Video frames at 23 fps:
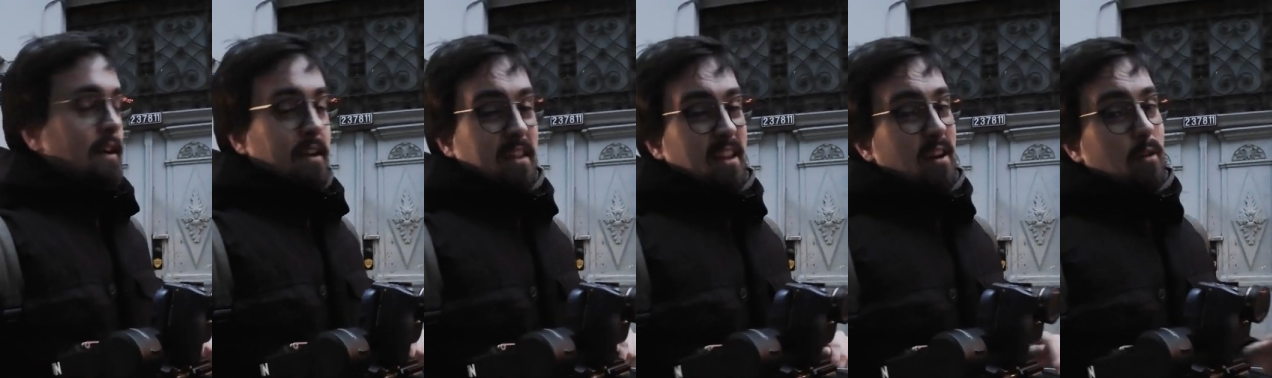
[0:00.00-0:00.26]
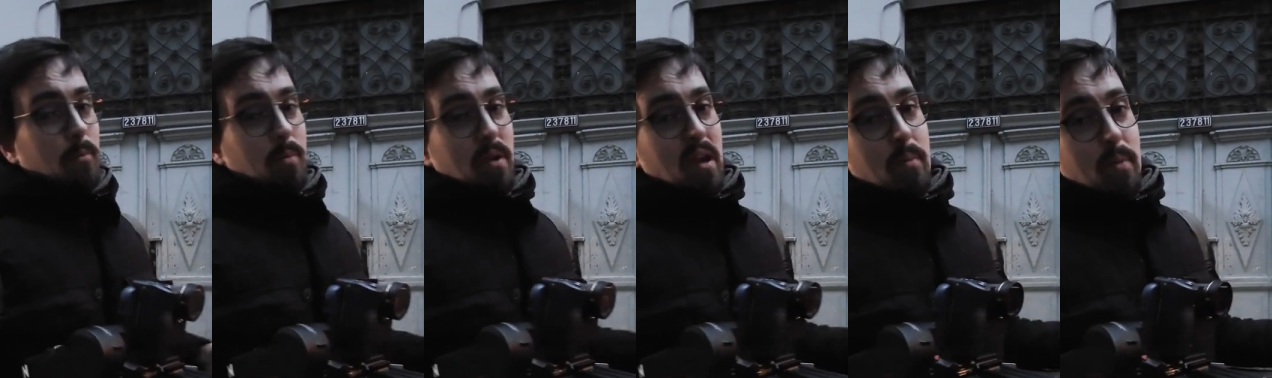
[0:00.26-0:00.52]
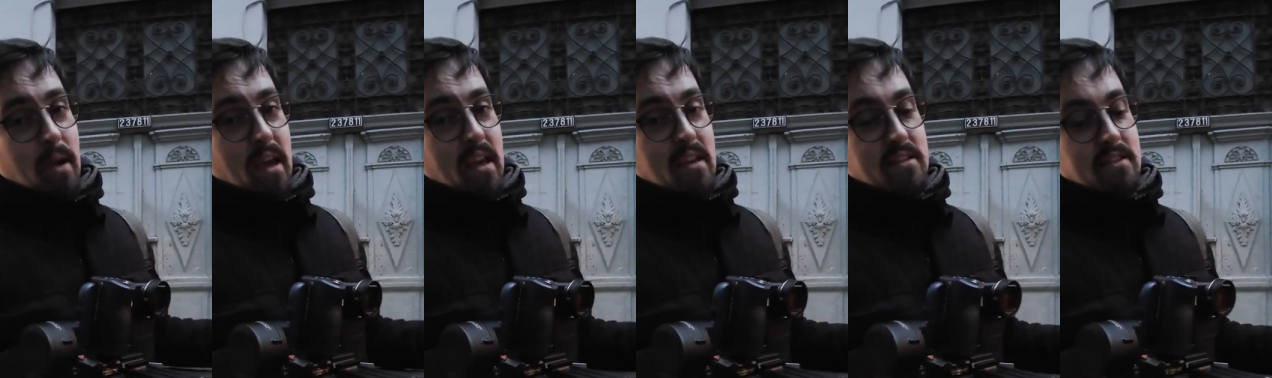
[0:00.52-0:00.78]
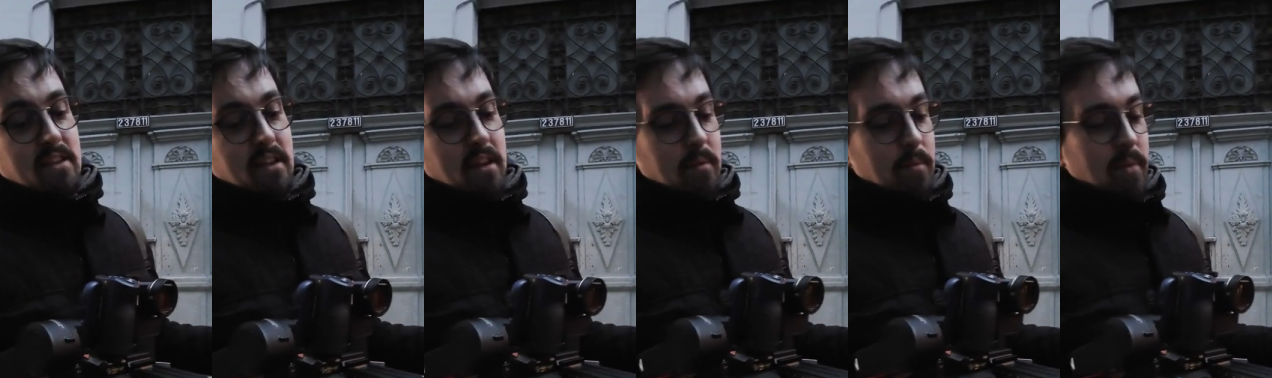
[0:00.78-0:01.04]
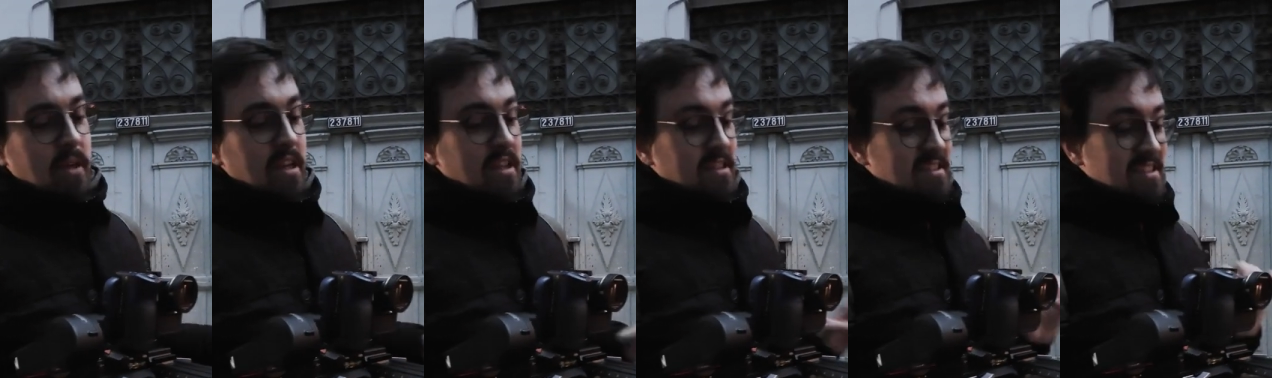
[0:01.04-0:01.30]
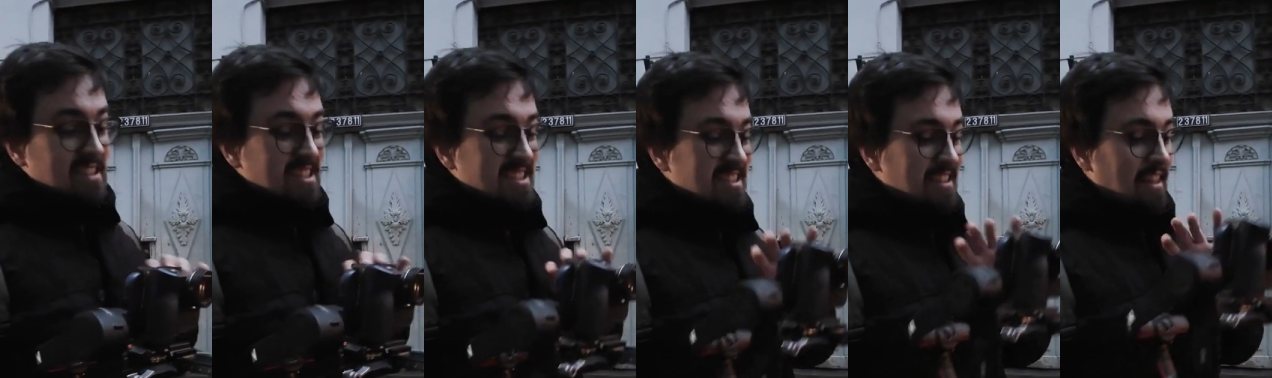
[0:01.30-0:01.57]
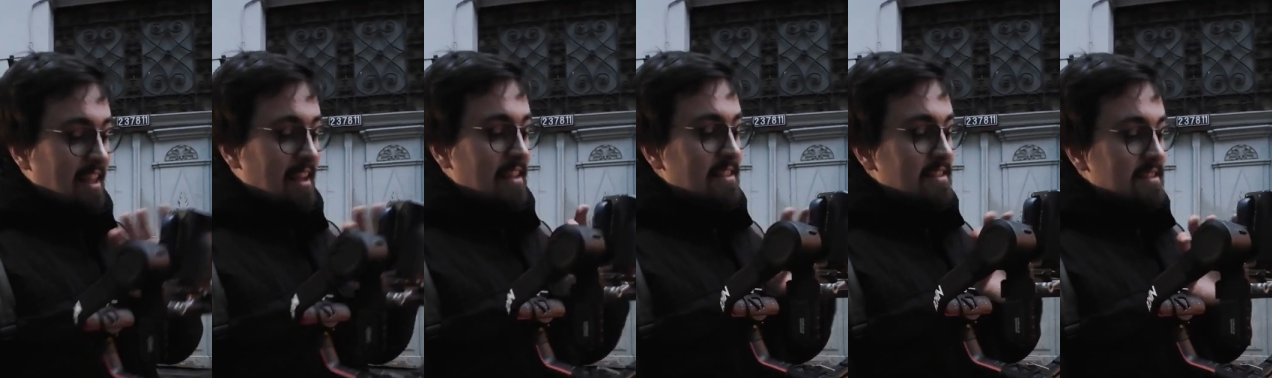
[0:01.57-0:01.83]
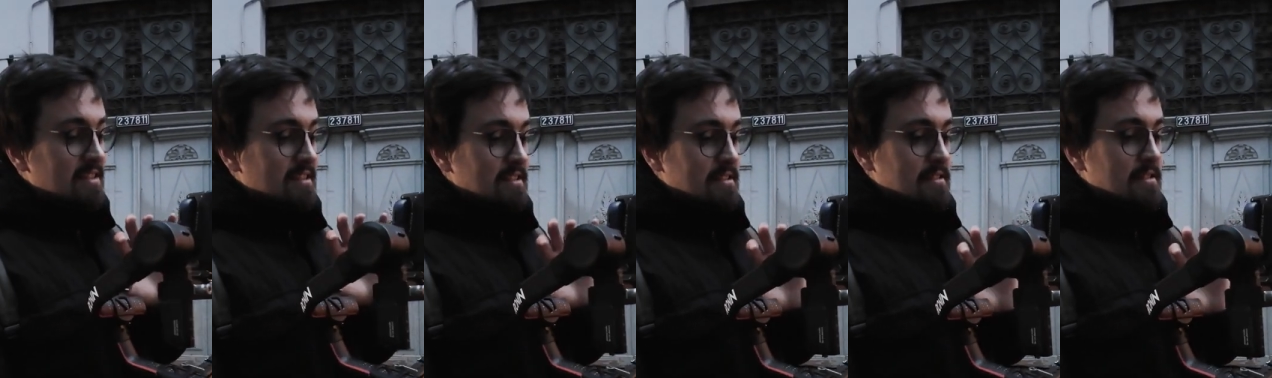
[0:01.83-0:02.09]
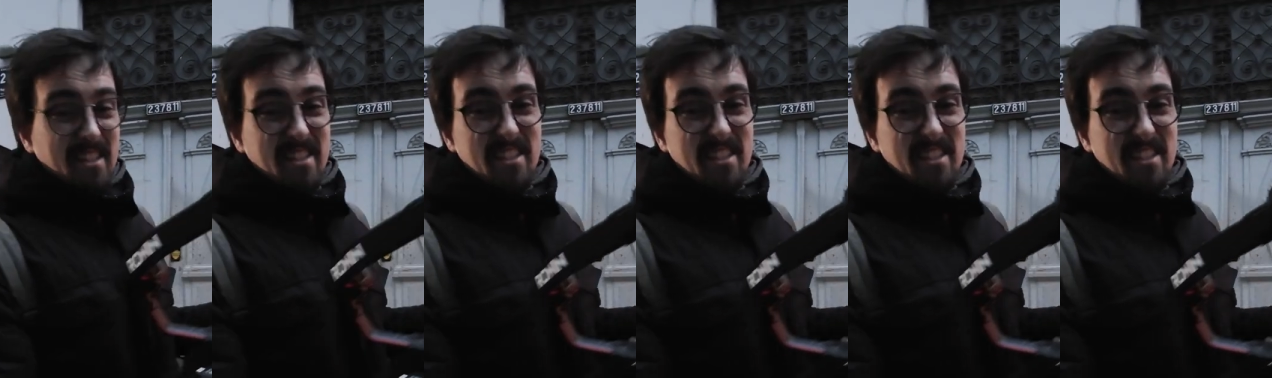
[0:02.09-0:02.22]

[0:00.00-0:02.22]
That would be amazing, because this lens,